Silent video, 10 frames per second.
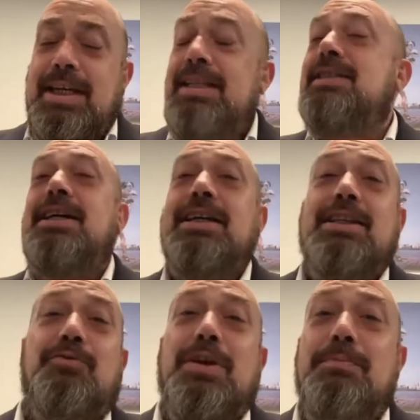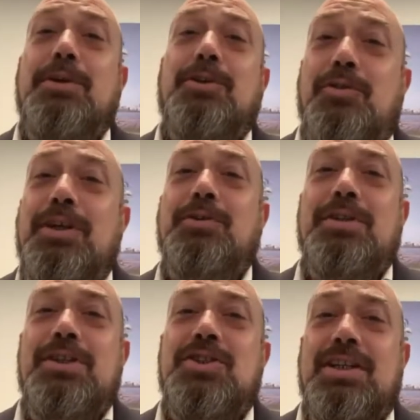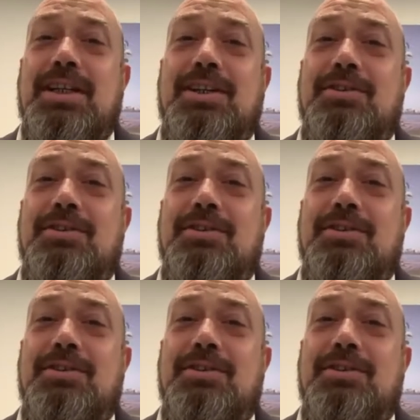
inside the Fairmont Rio de Janeiro